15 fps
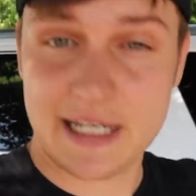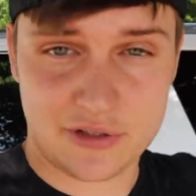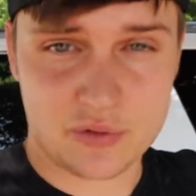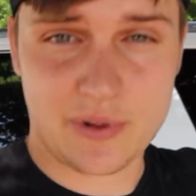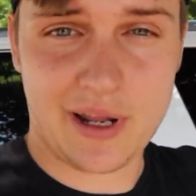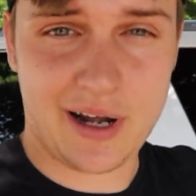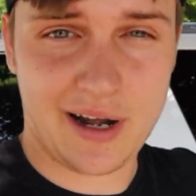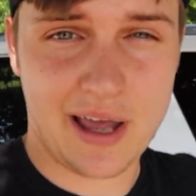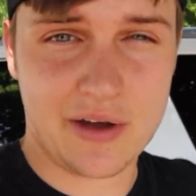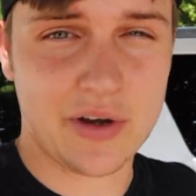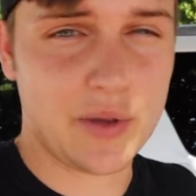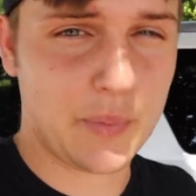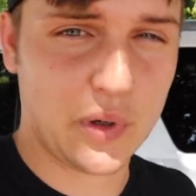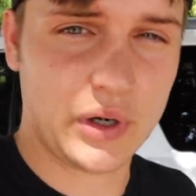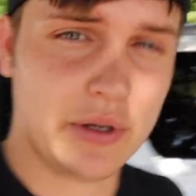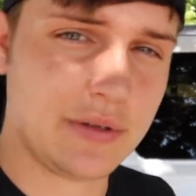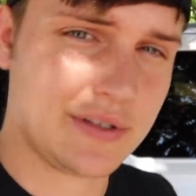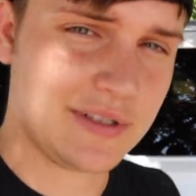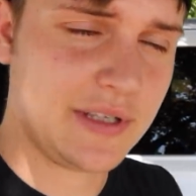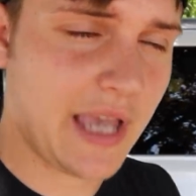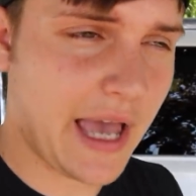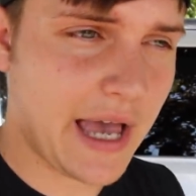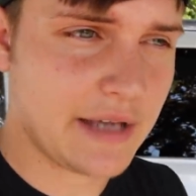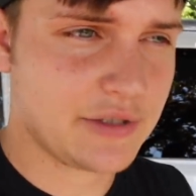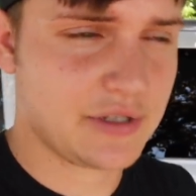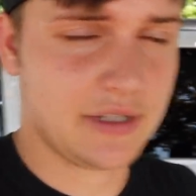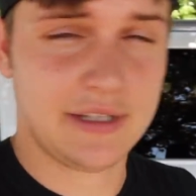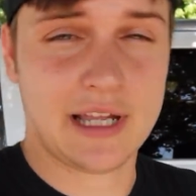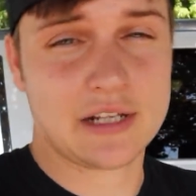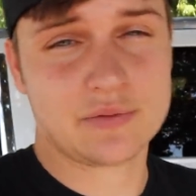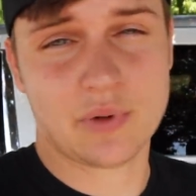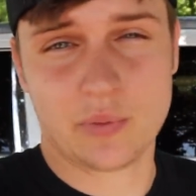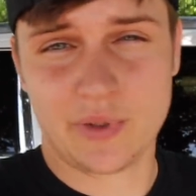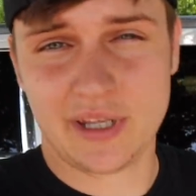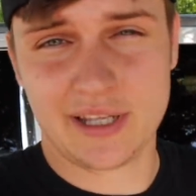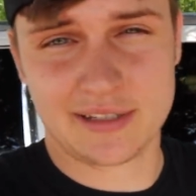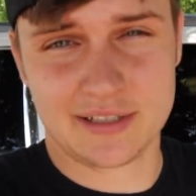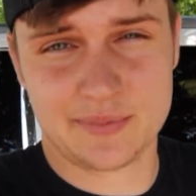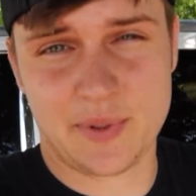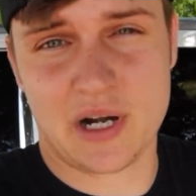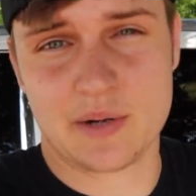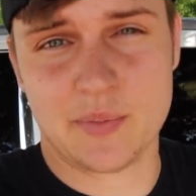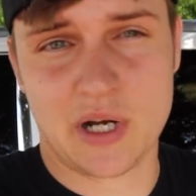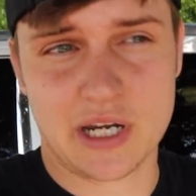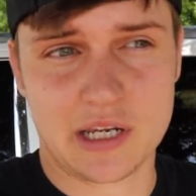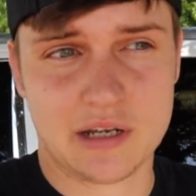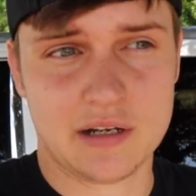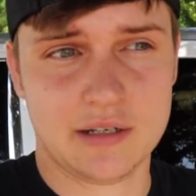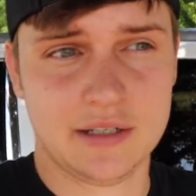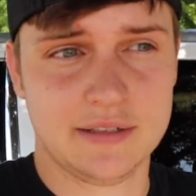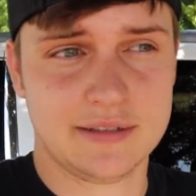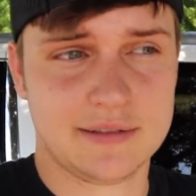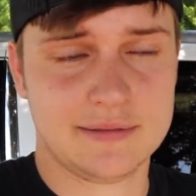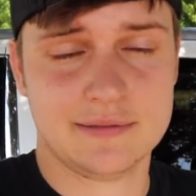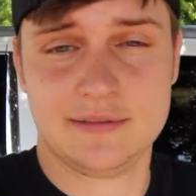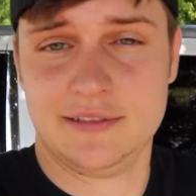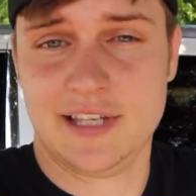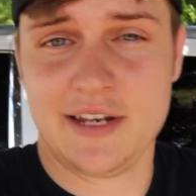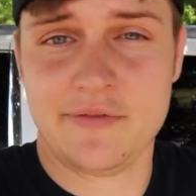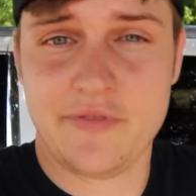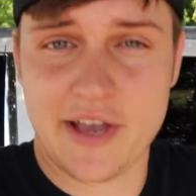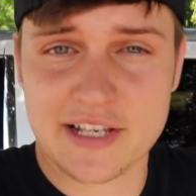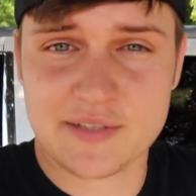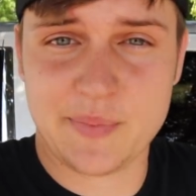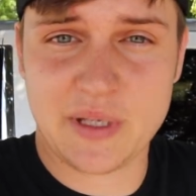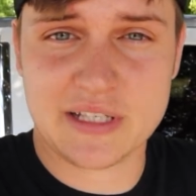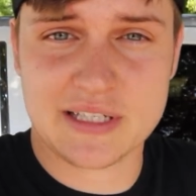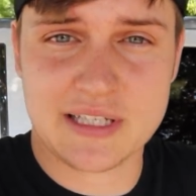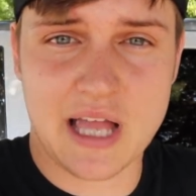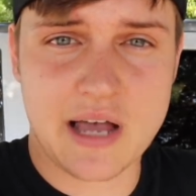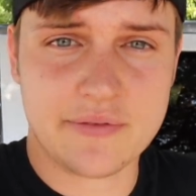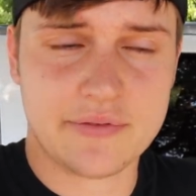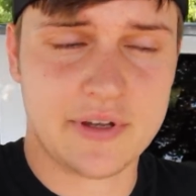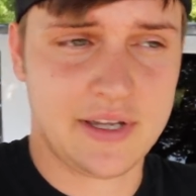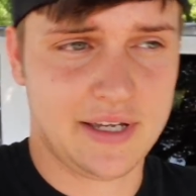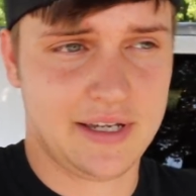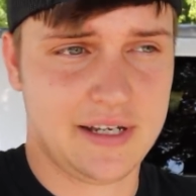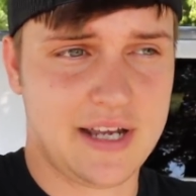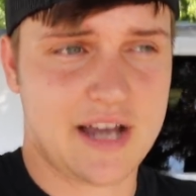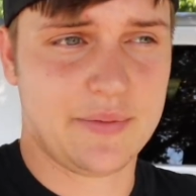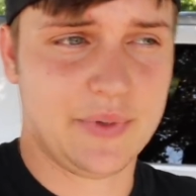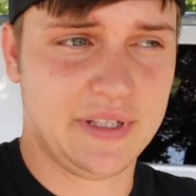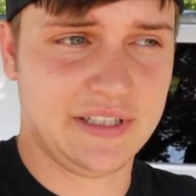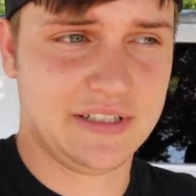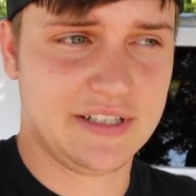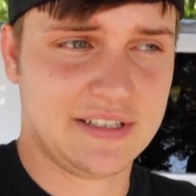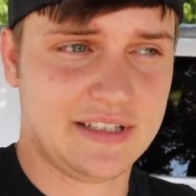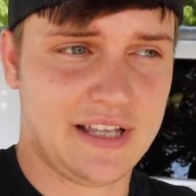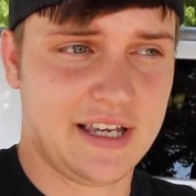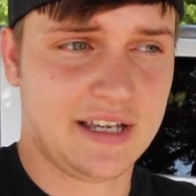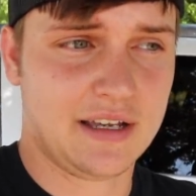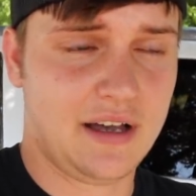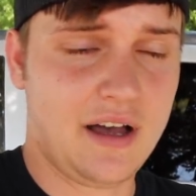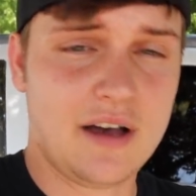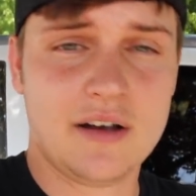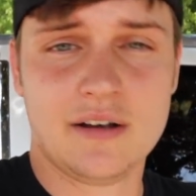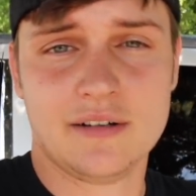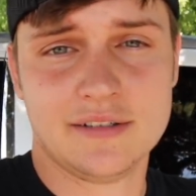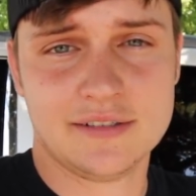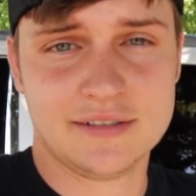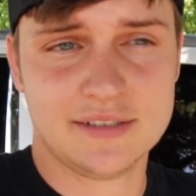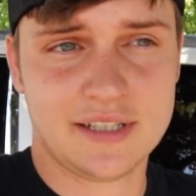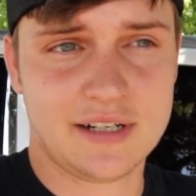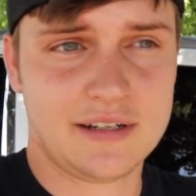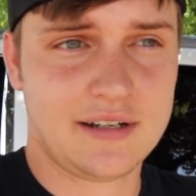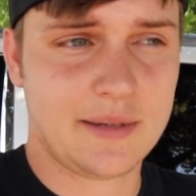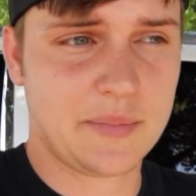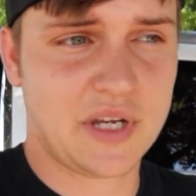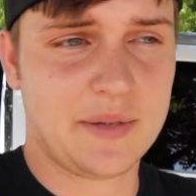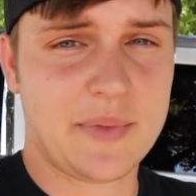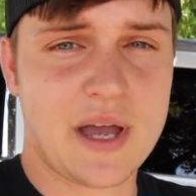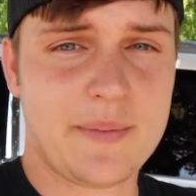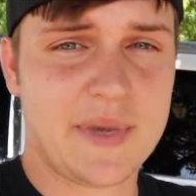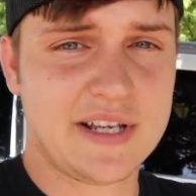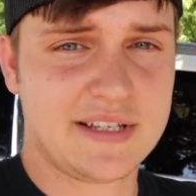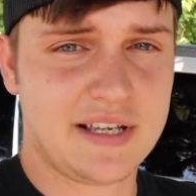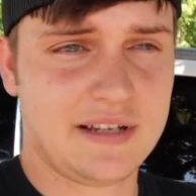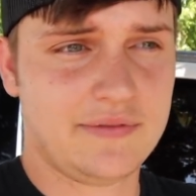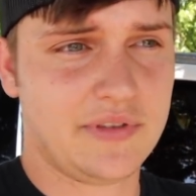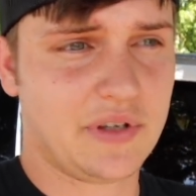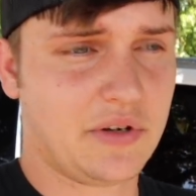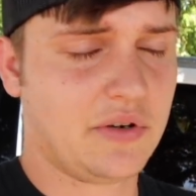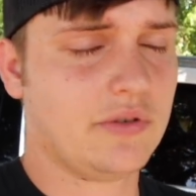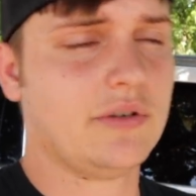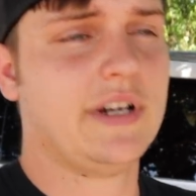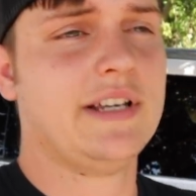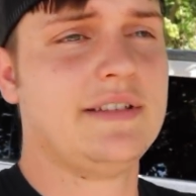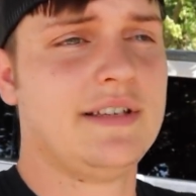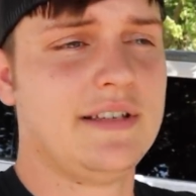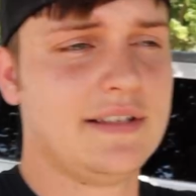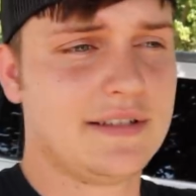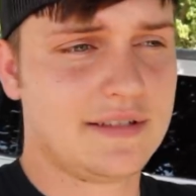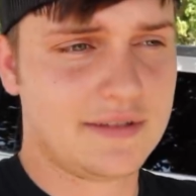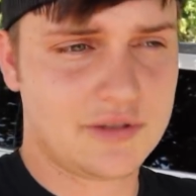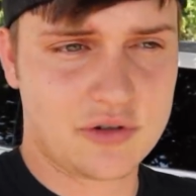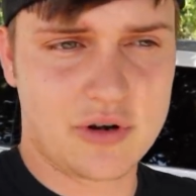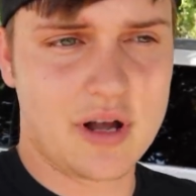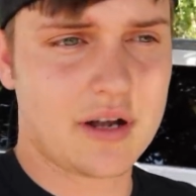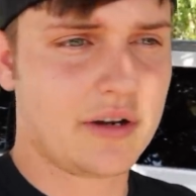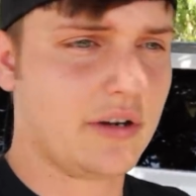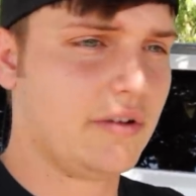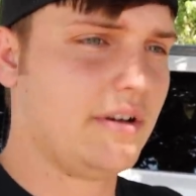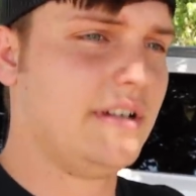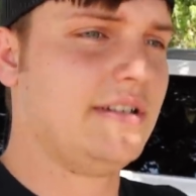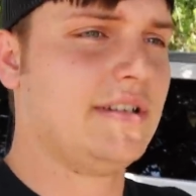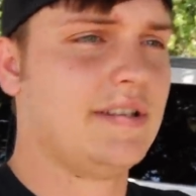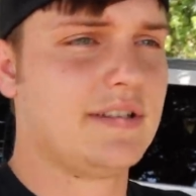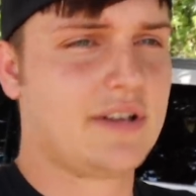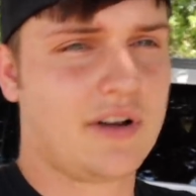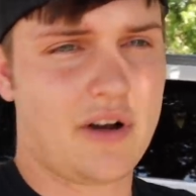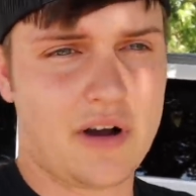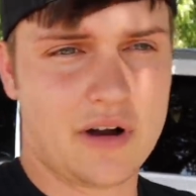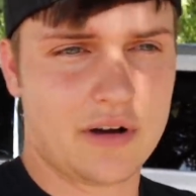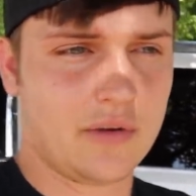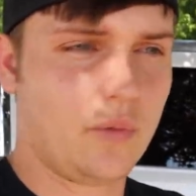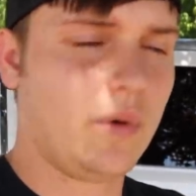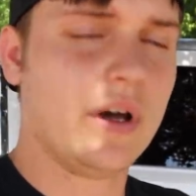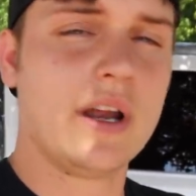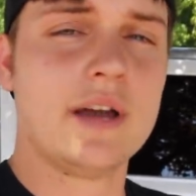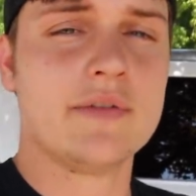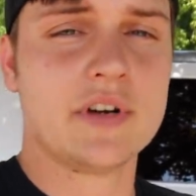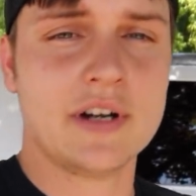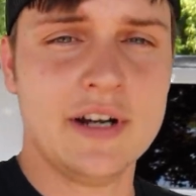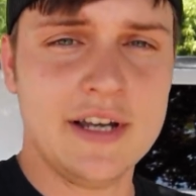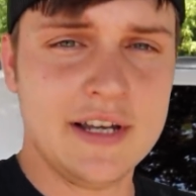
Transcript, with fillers: it's rented out and it produces cash and that's what we like to spend our money on is investment stuff, not really just like, oh, you know, I'm gonna buy myself the craziest truck or craziest car or whatever